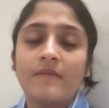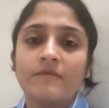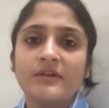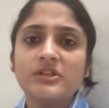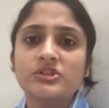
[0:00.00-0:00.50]

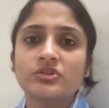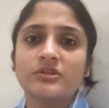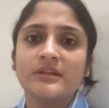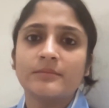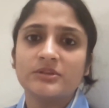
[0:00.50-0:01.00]
we
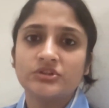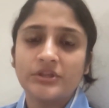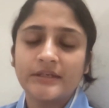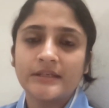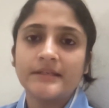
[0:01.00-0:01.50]
should
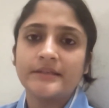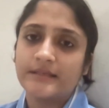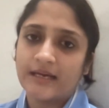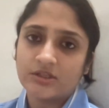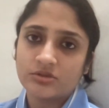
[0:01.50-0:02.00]
immediately
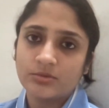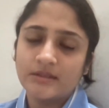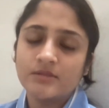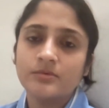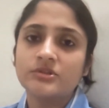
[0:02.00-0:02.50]
react to
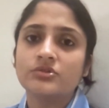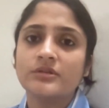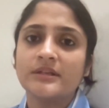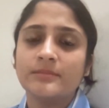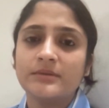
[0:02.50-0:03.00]
it. We
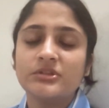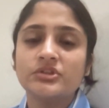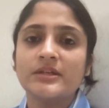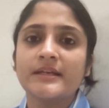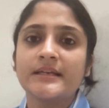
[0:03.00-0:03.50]
should
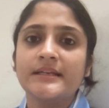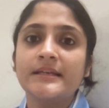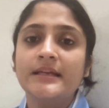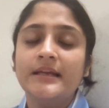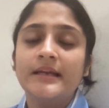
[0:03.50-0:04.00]

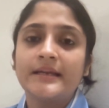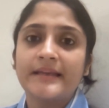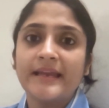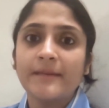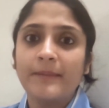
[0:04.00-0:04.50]
immediately
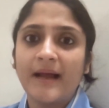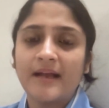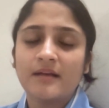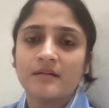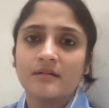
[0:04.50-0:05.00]
take
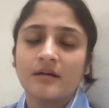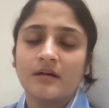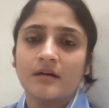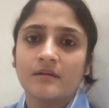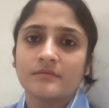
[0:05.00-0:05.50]
back
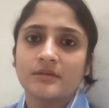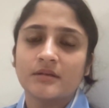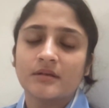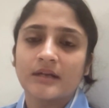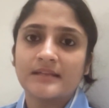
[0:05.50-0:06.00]

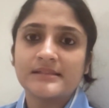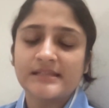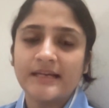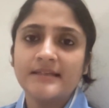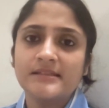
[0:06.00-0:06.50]
the
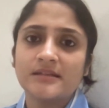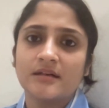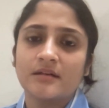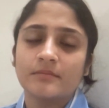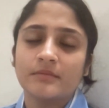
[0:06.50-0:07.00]
consent.
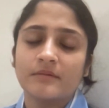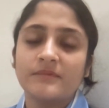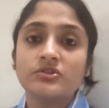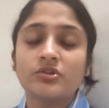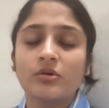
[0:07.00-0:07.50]

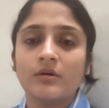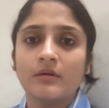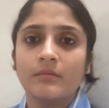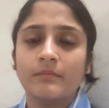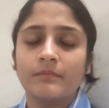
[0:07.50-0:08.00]
We should
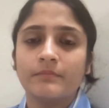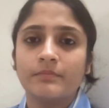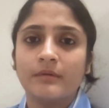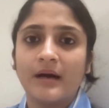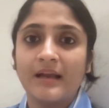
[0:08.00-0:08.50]

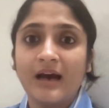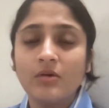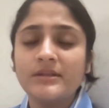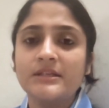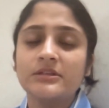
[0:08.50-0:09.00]

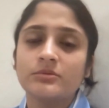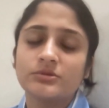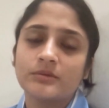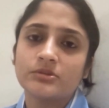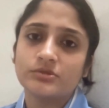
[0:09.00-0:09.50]
allow the
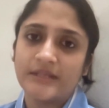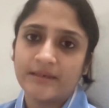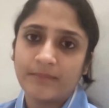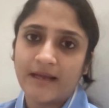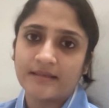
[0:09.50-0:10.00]
individual to
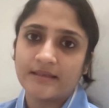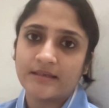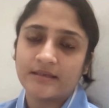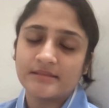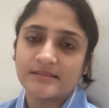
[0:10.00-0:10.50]
take back
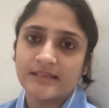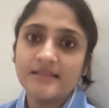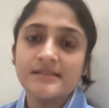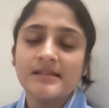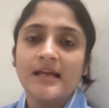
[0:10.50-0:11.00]
their
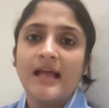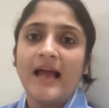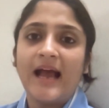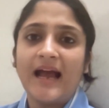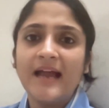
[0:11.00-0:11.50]
consent,
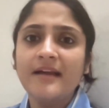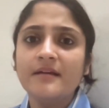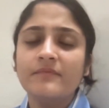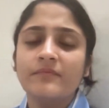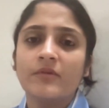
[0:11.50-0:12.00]

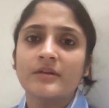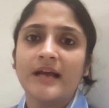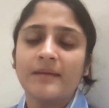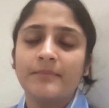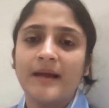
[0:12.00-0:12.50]
and for
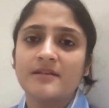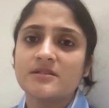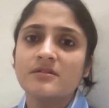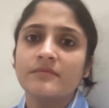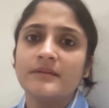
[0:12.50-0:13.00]
that
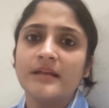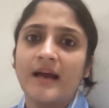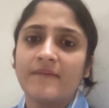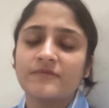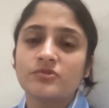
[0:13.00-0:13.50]
matter, we
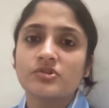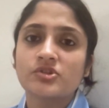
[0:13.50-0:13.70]
have to